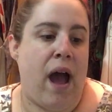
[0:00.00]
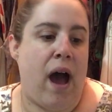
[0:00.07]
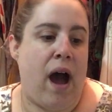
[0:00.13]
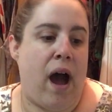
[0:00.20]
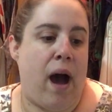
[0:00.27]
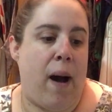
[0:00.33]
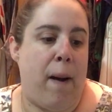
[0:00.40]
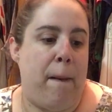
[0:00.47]

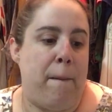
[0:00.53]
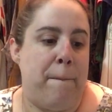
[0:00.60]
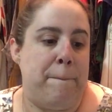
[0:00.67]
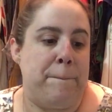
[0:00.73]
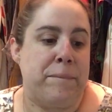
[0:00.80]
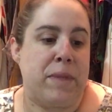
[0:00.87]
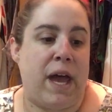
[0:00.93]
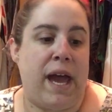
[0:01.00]

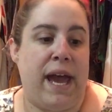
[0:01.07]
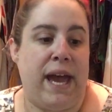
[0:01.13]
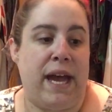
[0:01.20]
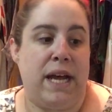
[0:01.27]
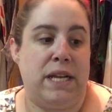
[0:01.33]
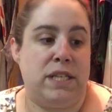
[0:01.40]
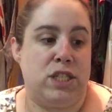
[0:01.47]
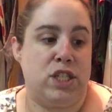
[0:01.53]

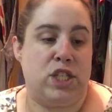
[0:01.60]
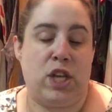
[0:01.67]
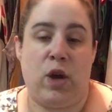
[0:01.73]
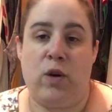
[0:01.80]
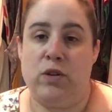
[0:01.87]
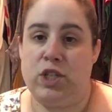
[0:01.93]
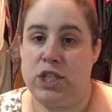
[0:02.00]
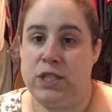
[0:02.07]
And
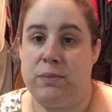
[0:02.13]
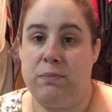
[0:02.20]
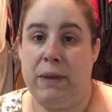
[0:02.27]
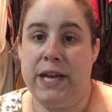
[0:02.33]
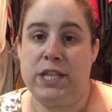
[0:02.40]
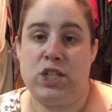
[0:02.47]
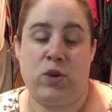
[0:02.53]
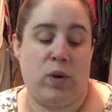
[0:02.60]
so just
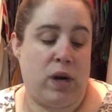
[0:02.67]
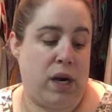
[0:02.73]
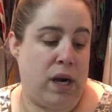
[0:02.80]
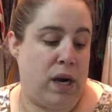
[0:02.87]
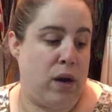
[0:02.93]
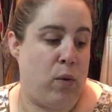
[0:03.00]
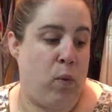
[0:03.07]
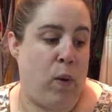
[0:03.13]
make
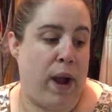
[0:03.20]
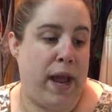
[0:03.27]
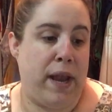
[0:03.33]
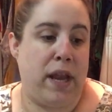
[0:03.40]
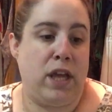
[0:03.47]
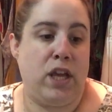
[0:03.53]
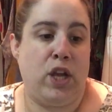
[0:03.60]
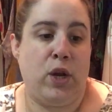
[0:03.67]
sure
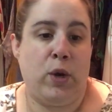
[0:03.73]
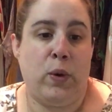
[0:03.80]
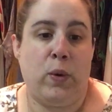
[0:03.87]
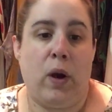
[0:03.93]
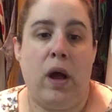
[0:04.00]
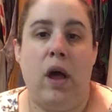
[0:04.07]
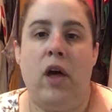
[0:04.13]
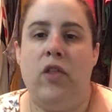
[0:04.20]

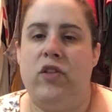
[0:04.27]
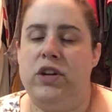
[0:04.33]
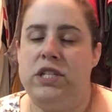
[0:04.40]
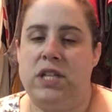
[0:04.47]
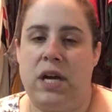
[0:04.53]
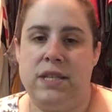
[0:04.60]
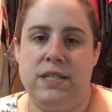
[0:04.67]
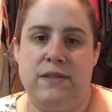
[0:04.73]
there's
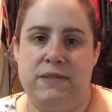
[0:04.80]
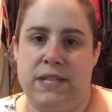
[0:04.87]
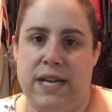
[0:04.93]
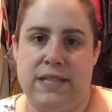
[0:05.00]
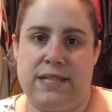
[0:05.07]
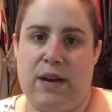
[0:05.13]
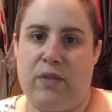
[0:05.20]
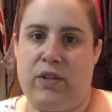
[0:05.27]
tons of
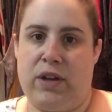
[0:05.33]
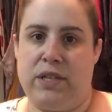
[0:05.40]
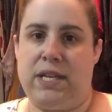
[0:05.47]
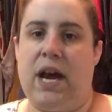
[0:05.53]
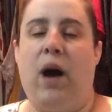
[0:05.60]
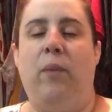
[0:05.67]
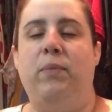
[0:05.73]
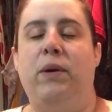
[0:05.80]
sites out there to
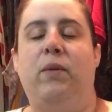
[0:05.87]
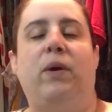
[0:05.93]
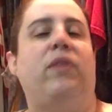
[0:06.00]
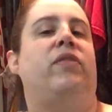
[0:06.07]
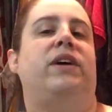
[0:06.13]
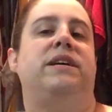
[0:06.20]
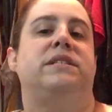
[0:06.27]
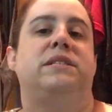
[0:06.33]
help you
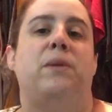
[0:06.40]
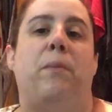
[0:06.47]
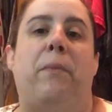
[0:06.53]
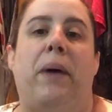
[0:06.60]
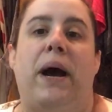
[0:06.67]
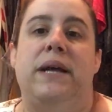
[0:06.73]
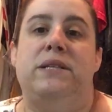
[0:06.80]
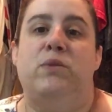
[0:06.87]
with this,
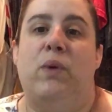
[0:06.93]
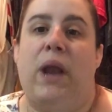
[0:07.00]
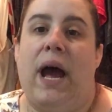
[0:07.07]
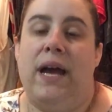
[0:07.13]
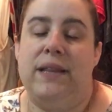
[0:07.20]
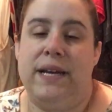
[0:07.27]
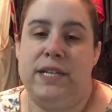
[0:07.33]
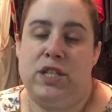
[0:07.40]
but what
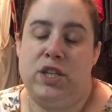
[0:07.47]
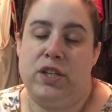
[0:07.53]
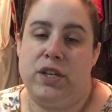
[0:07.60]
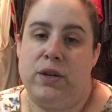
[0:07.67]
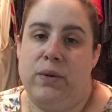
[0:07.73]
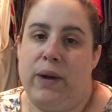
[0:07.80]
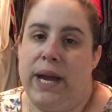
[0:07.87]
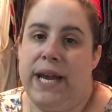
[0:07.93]
I like to
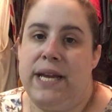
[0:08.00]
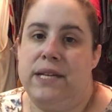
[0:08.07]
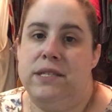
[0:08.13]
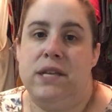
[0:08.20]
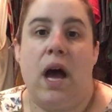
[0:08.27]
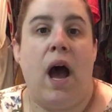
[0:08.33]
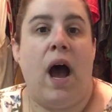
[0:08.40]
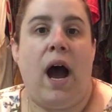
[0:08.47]
do
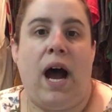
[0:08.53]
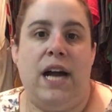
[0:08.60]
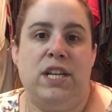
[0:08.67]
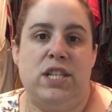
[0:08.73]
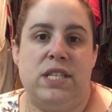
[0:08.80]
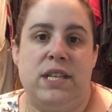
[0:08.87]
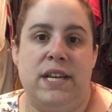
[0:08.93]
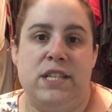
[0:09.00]
is I
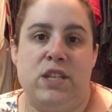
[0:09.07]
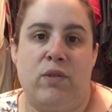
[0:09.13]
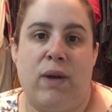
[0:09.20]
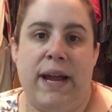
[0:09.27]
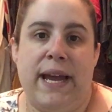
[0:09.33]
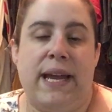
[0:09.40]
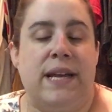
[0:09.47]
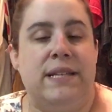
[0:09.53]
just like to
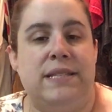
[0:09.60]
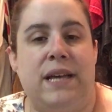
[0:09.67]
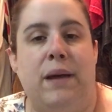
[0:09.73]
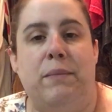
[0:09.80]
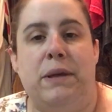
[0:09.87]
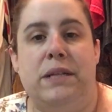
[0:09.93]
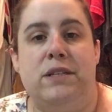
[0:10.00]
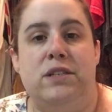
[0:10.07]
write
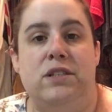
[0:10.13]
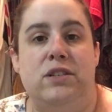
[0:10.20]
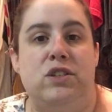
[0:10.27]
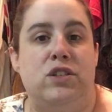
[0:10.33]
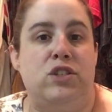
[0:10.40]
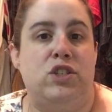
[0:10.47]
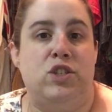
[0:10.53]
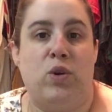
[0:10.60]
consignment
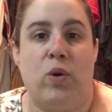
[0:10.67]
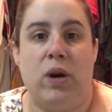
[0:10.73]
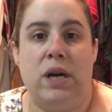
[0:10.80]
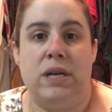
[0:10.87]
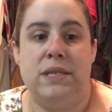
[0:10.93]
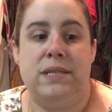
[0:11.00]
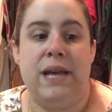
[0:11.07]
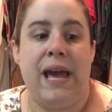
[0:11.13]

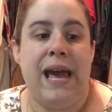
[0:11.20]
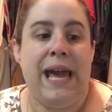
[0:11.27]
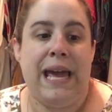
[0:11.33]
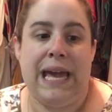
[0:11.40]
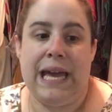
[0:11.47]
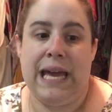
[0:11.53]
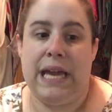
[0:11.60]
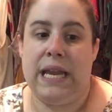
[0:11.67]
stores
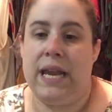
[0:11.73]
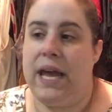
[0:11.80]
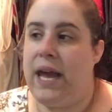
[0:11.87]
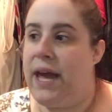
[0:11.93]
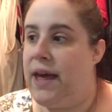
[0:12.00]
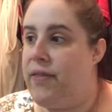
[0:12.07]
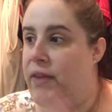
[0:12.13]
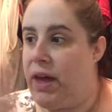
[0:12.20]
in
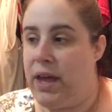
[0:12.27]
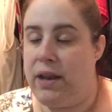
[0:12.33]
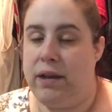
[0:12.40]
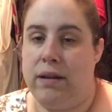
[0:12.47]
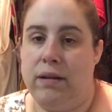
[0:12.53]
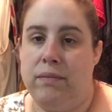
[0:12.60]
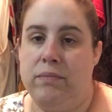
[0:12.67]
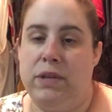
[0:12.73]
and
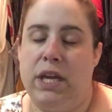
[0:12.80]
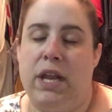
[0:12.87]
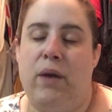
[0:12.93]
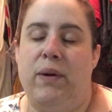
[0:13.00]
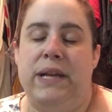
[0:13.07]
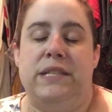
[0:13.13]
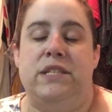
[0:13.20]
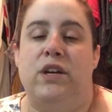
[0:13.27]
then,
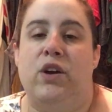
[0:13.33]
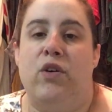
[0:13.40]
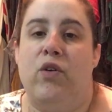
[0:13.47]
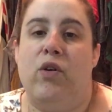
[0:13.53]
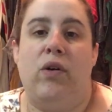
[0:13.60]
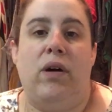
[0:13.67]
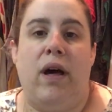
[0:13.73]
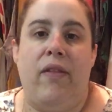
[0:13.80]
into
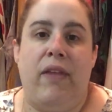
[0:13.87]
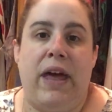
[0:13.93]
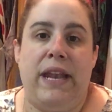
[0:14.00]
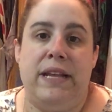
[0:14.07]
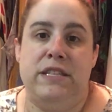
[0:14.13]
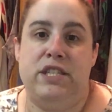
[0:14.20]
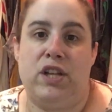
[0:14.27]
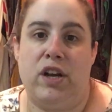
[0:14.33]
Google, and then
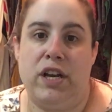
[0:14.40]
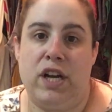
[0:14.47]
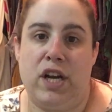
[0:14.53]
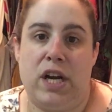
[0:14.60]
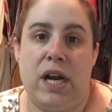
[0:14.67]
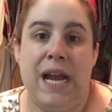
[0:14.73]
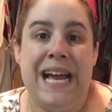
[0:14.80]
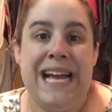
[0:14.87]
insert
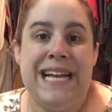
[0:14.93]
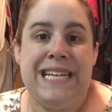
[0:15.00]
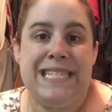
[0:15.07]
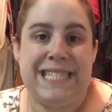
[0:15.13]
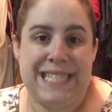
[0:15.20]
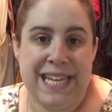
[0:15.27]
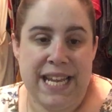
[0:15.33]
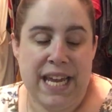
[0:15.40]
your
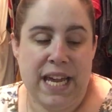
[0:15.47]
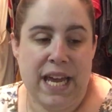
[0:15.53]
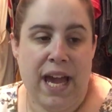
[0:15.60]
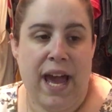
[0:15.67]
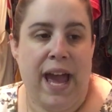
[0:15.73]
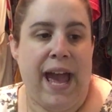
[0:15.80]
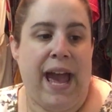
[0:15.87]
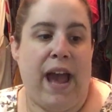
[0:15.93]
city
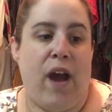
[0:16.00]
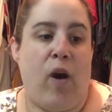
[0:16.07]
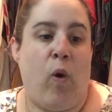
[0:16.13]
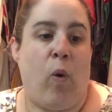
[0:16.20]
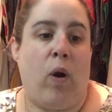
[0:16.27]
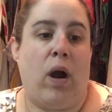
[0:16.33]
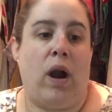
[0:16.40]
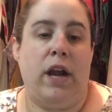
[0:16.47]

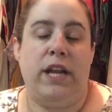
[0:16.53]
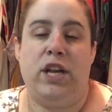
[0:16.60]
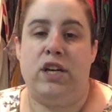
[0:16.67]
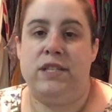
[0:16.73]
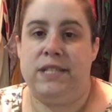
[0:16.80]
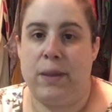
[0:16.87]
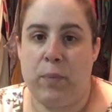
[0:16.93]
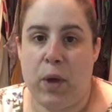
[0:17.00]
or
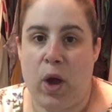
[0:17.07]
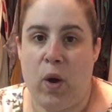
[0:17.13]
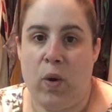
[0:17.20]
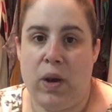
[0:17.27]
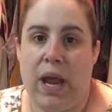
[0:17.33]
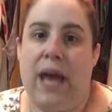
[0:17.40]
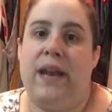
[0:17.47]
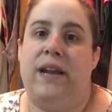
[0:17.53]
your zip
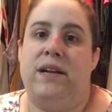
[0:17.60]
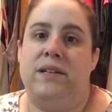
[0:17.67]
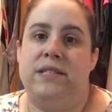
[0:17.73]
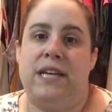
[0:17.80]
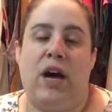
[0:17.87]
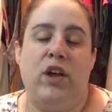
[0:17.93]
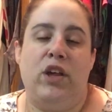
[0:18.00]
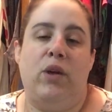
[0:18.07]
code, and it'll
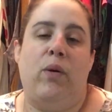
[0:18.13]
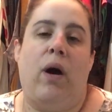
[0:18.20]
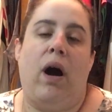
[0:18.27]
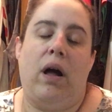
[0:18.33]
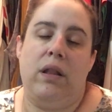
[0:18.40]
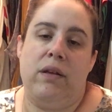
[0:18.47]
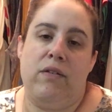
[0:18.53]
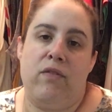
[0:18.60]
tell you
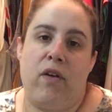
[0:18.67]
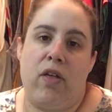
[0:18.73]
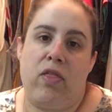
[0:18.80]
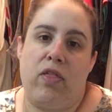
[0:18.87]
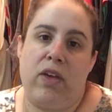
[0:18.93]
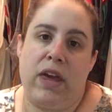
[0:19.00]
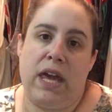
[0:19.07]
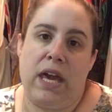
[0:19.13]
all of
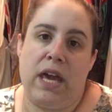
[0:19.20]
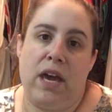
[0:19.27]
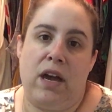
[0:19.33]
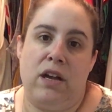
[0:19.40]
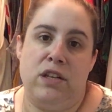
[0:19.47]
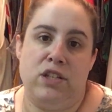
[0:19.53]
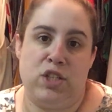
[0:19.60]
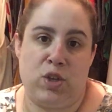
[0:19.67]
the
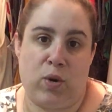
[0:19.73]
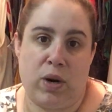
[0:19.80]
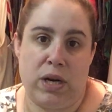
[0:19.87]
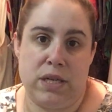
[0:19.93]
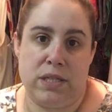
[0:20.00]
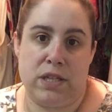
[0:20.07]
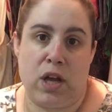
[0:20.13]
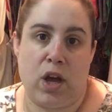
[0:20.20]

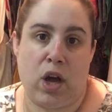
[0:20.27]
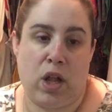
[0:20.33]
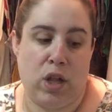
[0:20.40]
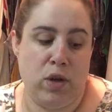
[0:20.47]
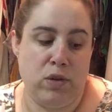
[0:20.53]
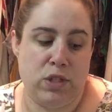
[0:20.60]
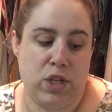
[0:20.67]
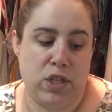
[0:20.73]
stores
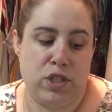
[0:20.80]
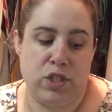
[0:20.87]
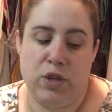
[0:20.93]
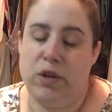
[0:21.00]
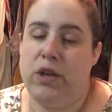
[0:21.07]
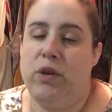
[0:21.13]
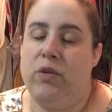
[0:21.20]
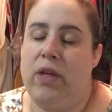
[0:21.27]
close
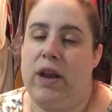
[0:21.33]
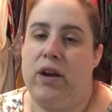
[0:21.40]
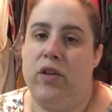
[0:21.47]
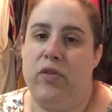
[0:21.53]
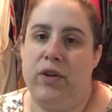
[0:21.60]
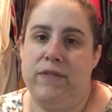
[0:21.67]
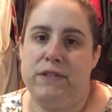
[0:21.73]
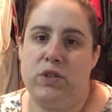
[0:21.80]
to you that are
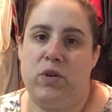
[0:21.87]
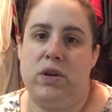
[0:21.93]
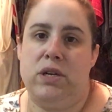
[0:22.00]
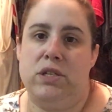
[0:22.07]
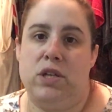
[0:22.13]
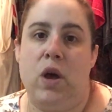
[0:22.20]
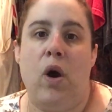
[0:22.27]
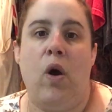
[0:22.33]
thrift
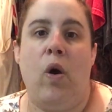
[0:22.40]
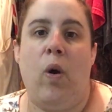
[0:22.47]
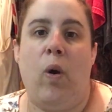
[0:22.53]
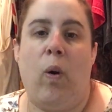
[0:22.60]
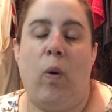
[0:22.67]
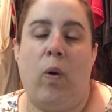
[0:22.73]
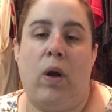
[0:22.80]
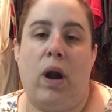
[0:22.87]
stores
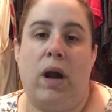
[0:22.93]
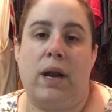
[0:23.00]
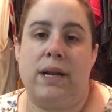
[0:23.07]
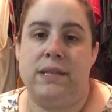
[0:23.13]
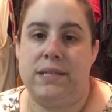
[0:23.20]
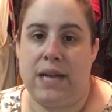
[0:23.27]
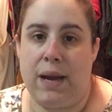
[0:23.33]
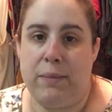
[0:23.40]
or
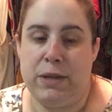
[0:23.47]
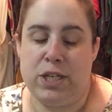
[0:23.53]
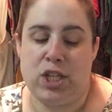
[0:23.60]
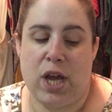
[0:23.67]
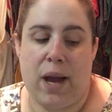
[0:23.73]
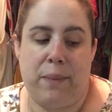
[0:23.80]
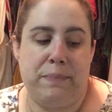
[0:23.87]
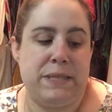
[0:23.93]
consignment
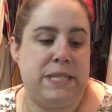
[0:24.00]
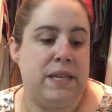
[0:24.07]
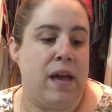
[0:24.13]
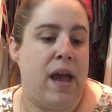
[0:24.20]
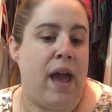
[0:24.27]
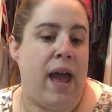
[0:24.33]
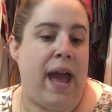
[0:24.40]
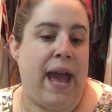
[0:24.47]
shops,
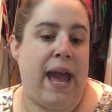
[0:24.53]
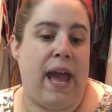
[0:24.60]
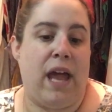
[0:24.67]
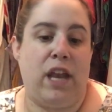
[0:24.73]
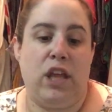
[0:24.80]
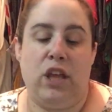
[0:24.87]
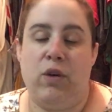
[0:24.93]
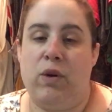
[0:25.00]

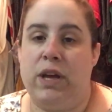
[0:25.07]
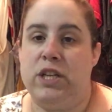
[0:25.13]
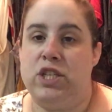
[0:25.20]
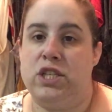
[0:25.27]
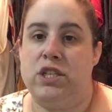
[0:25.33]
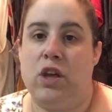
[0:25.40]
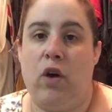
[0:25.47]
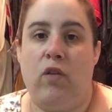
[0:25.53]
and you can
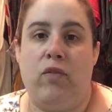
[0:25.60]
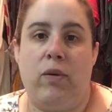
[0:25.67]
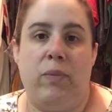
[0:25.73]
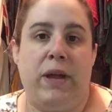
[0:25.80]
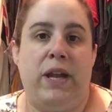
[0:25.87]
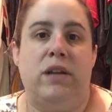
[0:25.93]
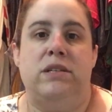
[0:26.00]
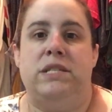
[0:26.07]
just go from
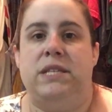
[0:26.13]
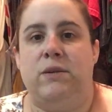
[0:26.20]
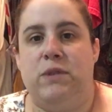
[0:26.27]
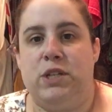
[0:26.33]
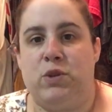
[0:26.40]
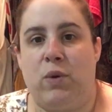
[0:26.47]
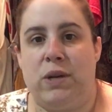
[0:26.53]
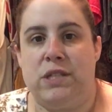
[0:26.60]
there, see
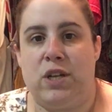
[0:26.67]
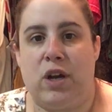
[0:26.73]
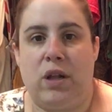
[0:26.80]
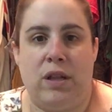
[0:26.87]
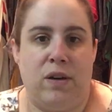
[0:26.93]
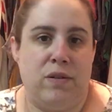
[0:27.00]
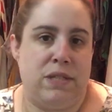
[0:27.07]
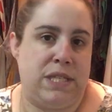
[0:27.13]
which ones are
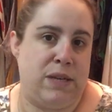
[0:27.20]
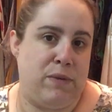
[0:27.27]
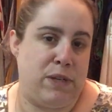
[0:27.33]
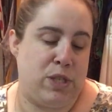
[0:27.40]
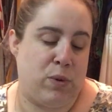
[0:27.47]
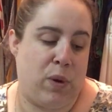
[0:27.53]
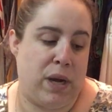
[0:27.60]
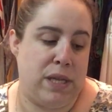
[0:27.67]
close, see
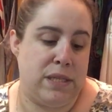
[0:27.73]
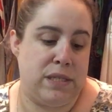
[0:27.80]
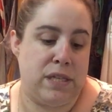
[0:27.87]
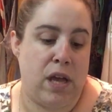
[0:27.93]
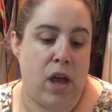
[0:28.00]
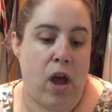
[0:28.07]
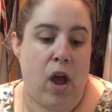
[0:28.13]
which ones